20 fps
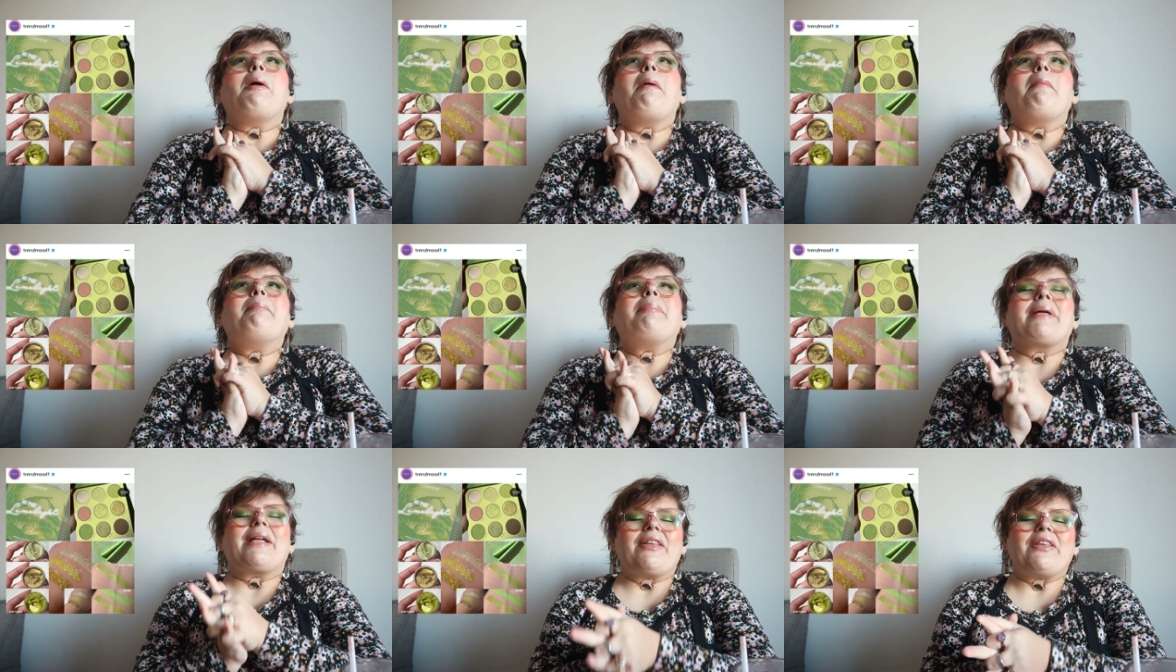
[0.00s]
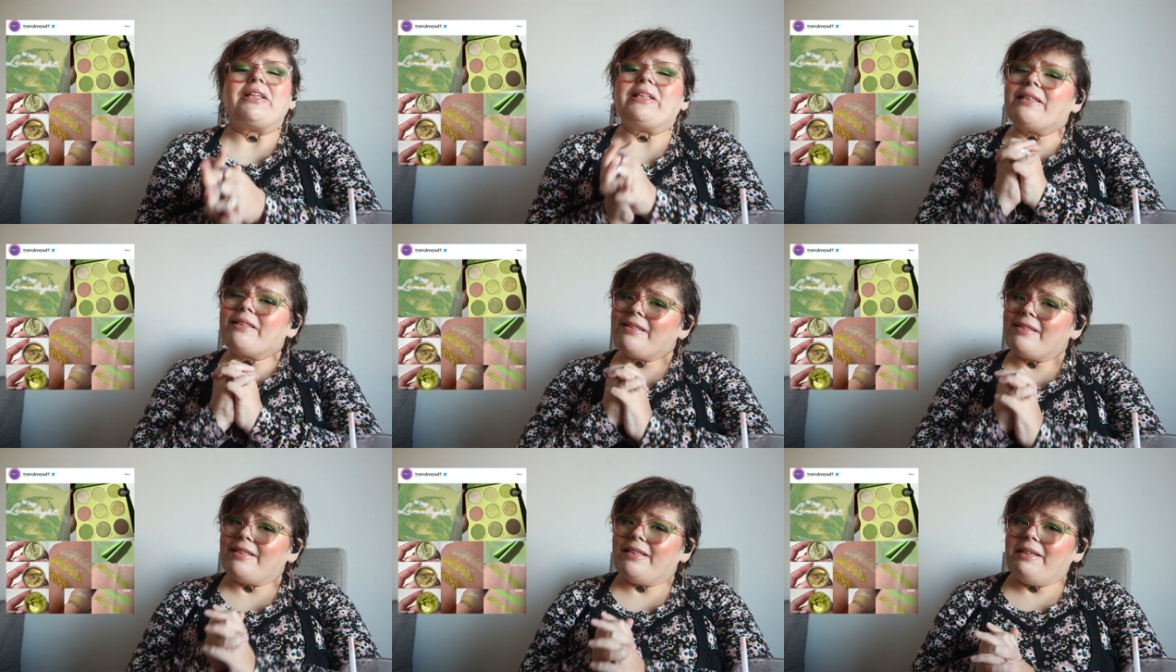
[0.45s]
But I think
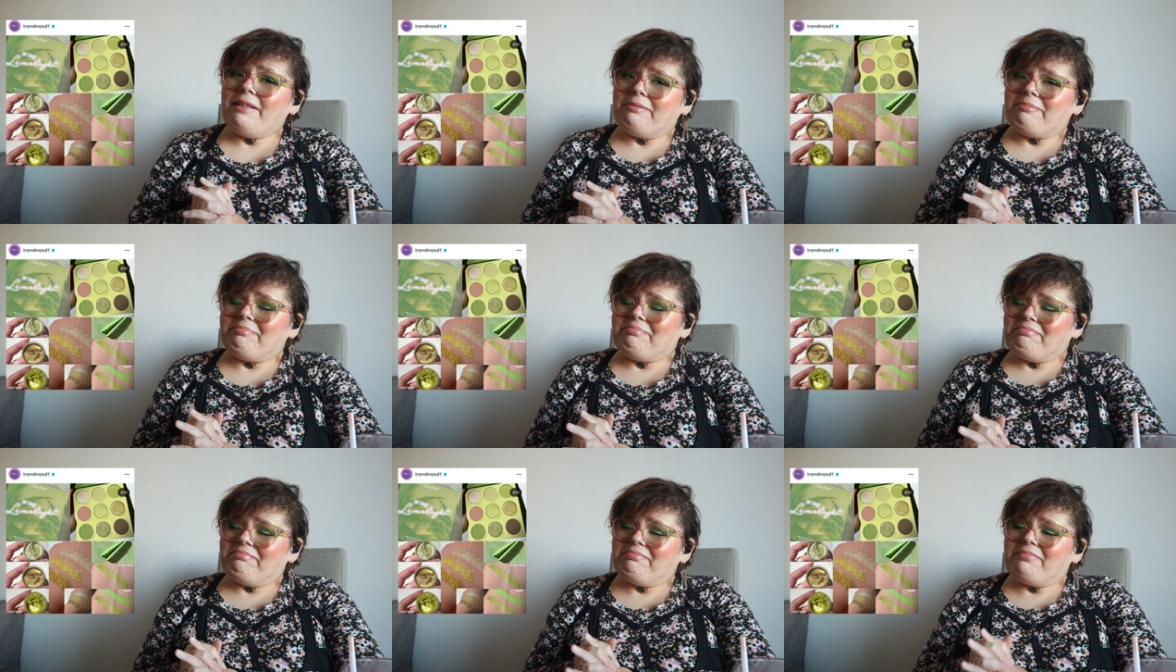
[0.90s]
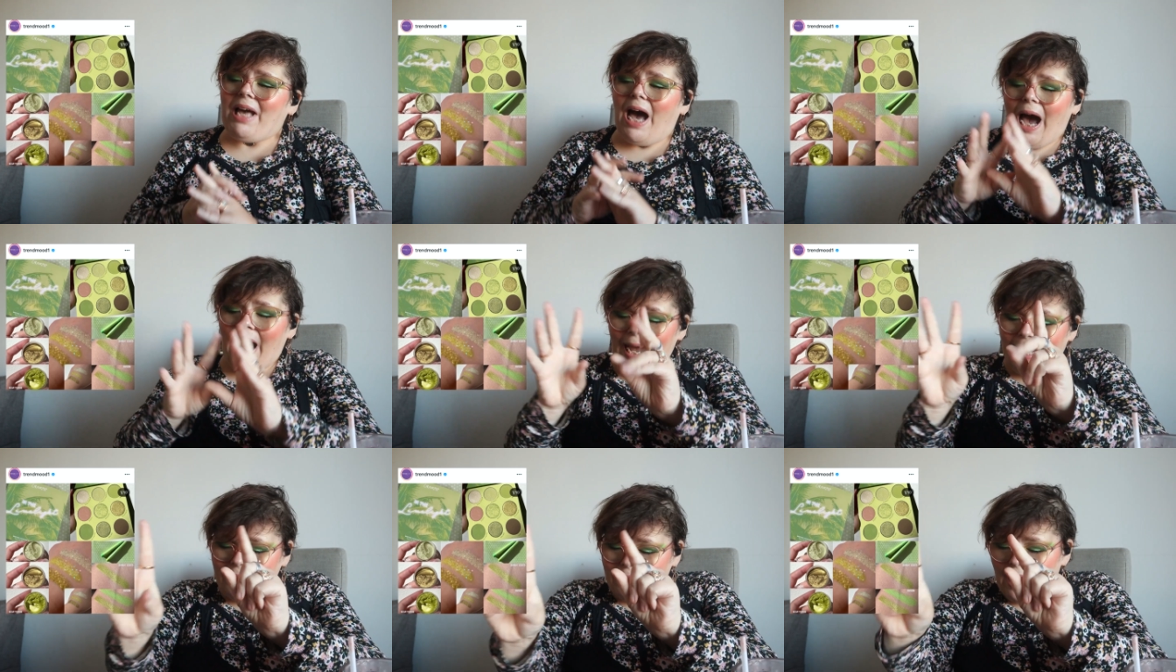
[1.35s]
this is it.
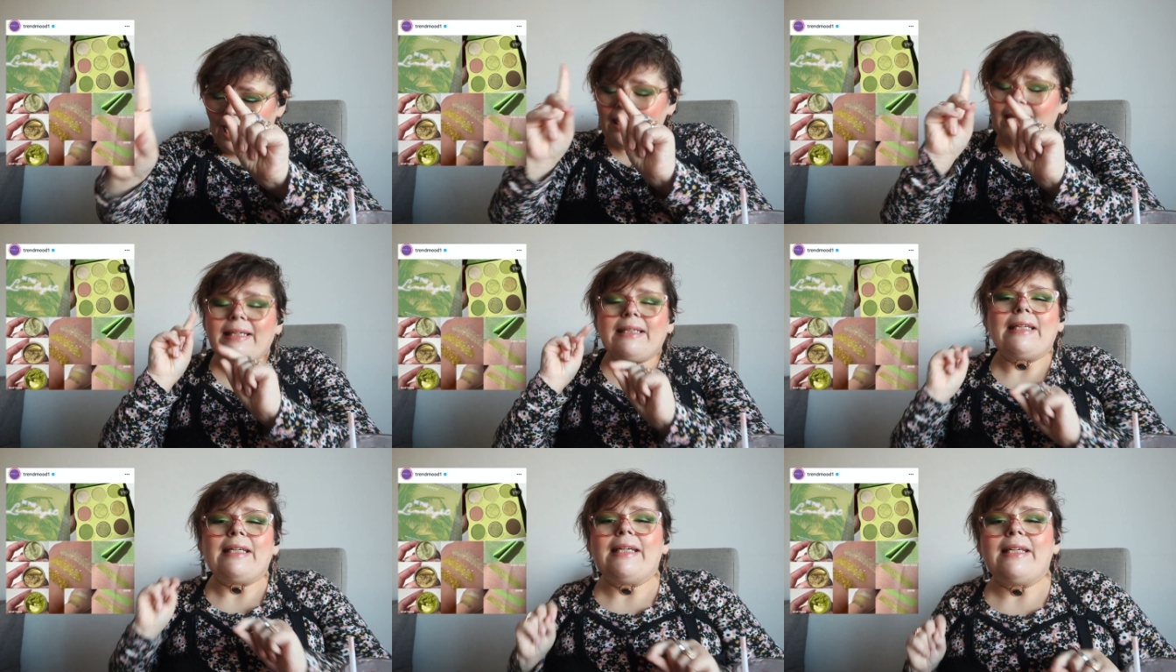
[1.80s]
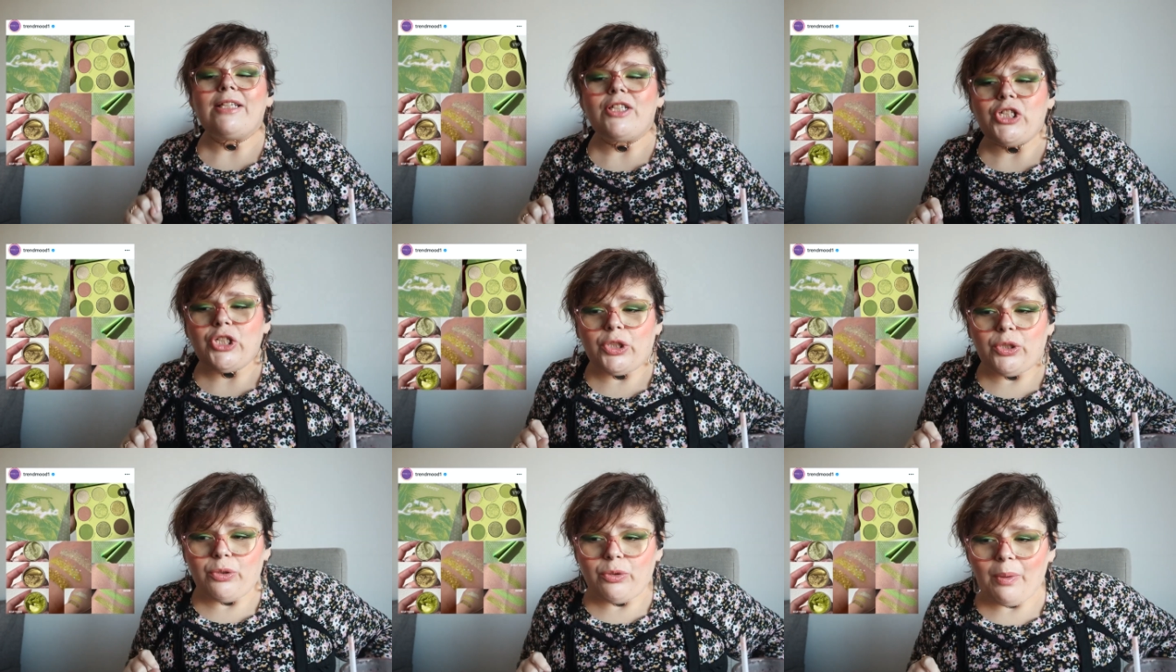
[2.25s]
I, I need
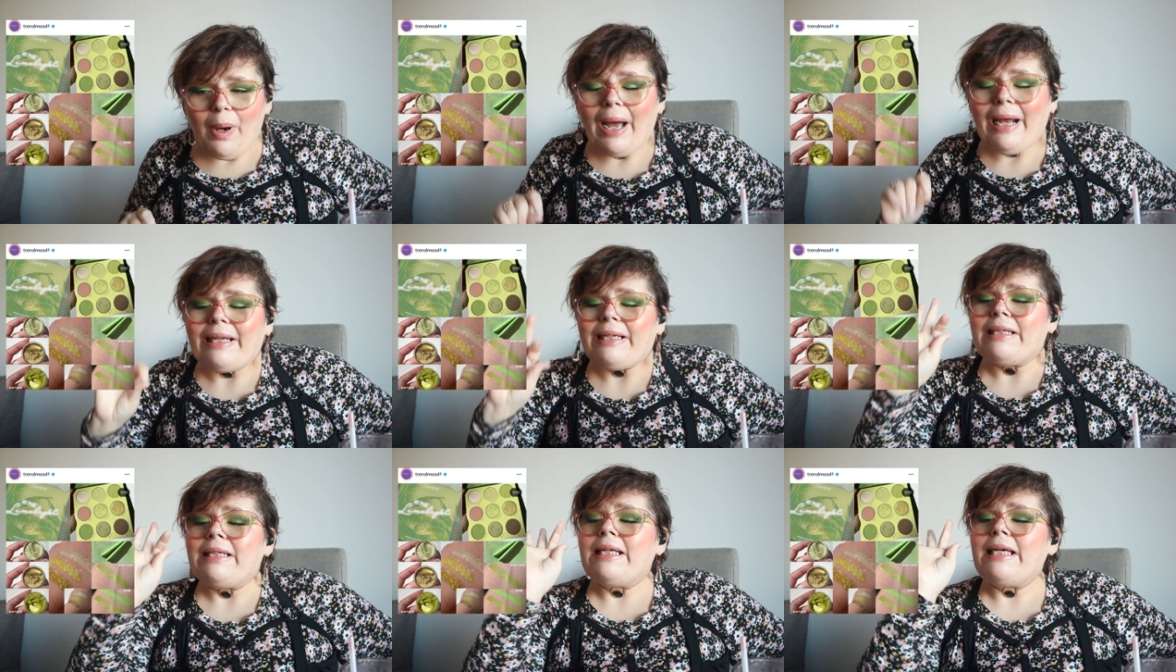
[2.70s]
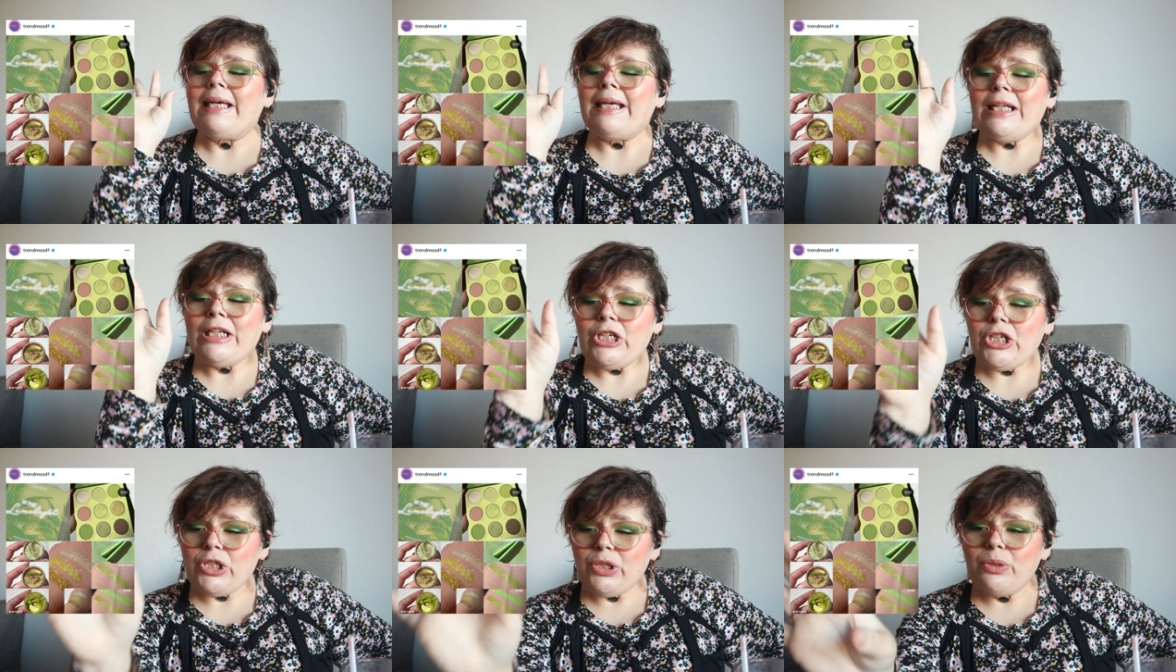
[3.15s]
you, I
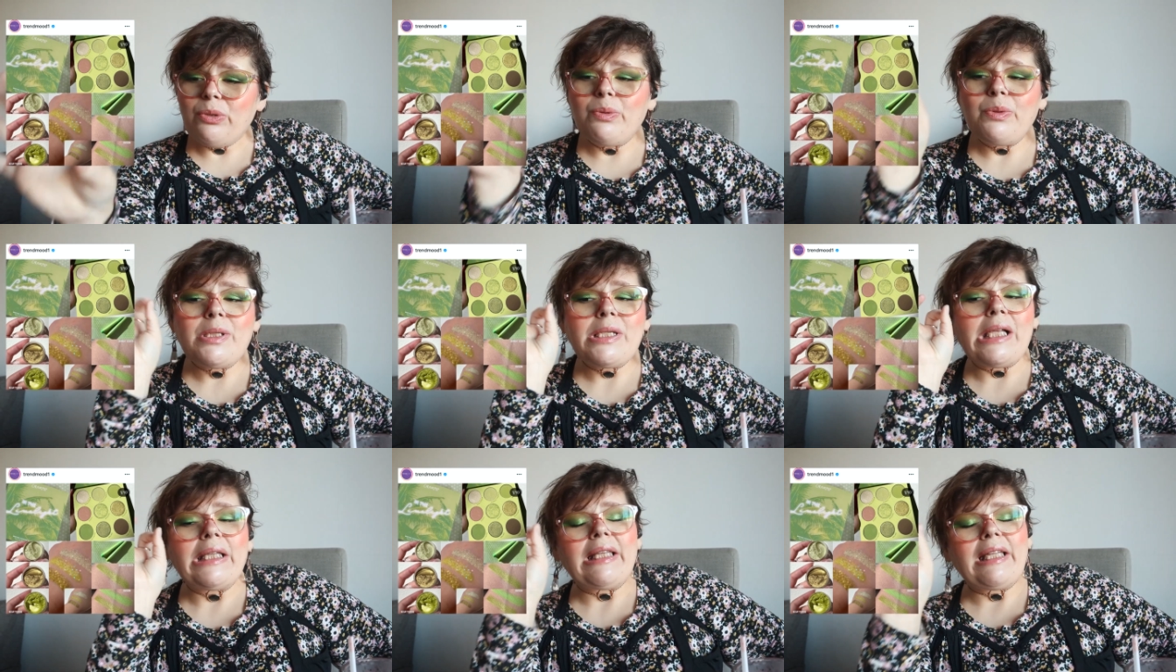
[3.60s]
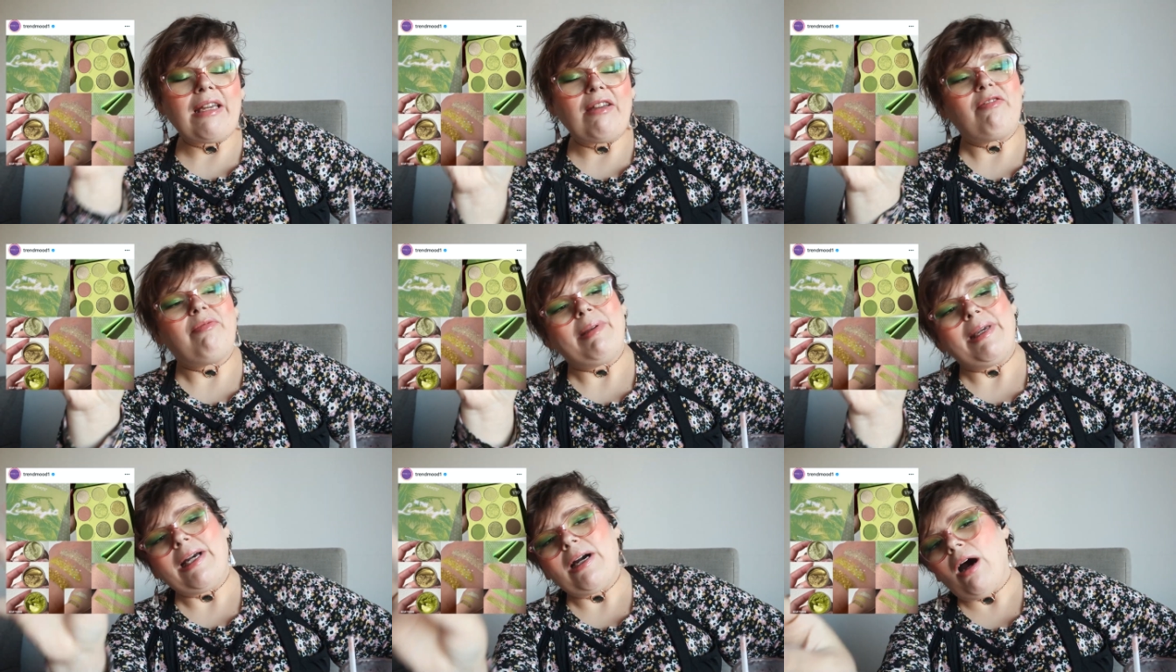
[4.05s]
need you to
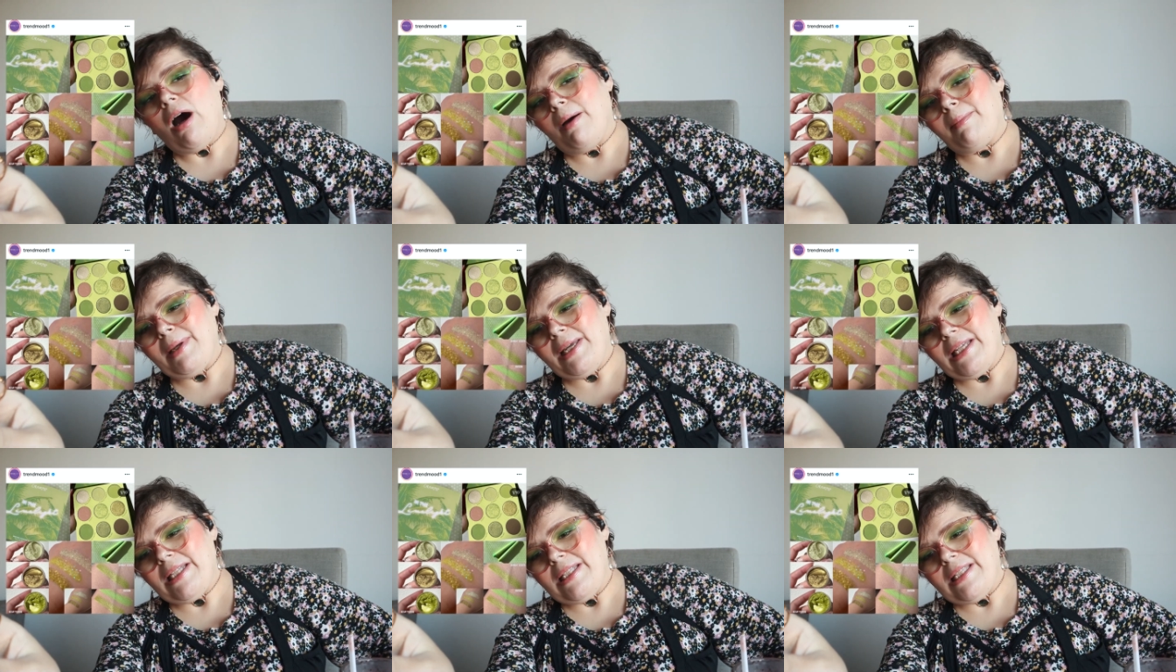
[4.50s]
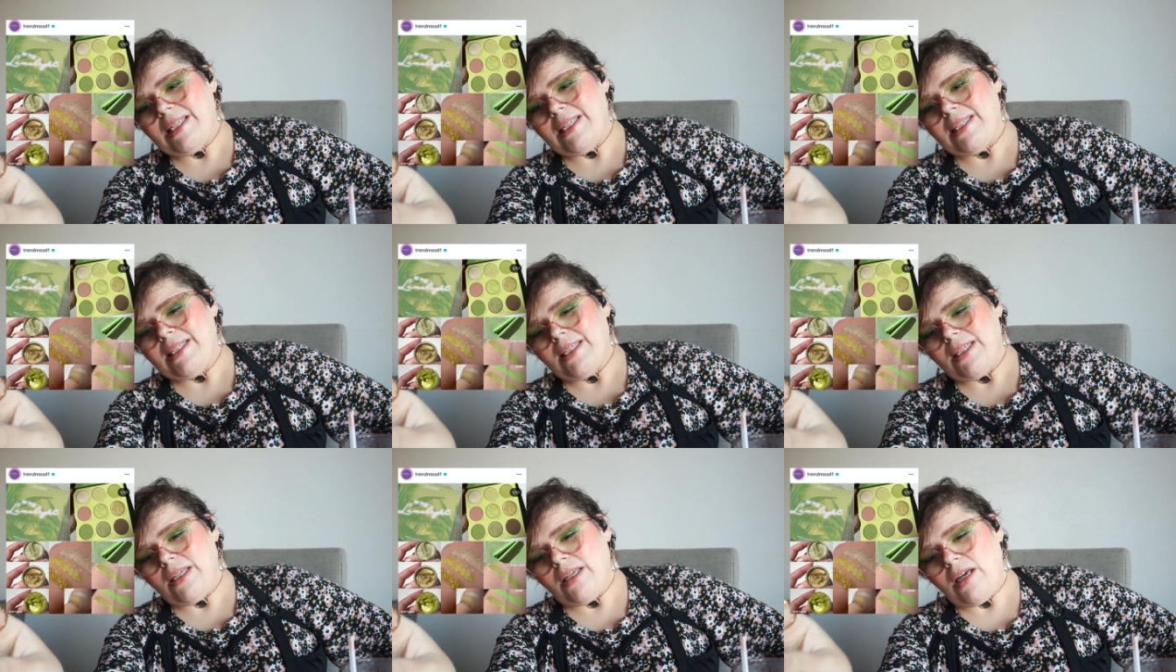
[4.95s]
leave me
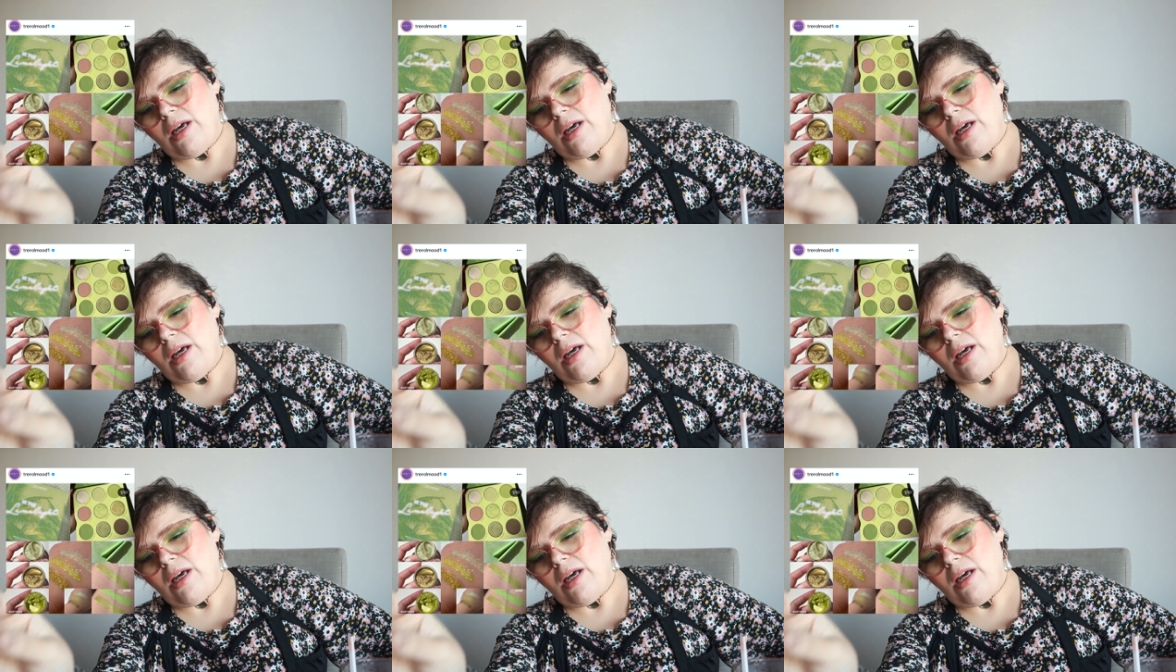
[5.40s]
comments,